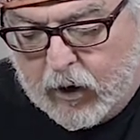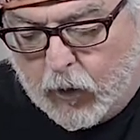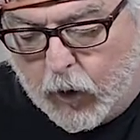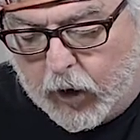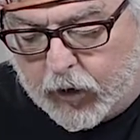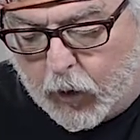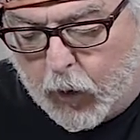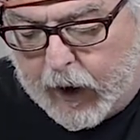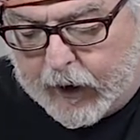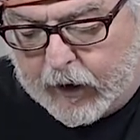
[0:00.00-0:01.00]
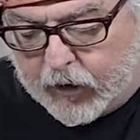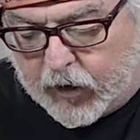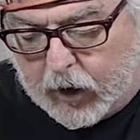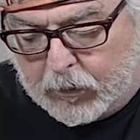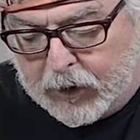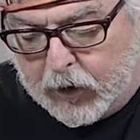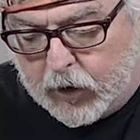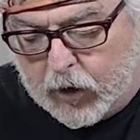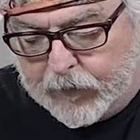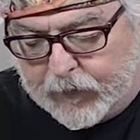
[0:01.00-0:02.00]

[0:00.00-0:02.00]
Where it's wet, it's going to blur.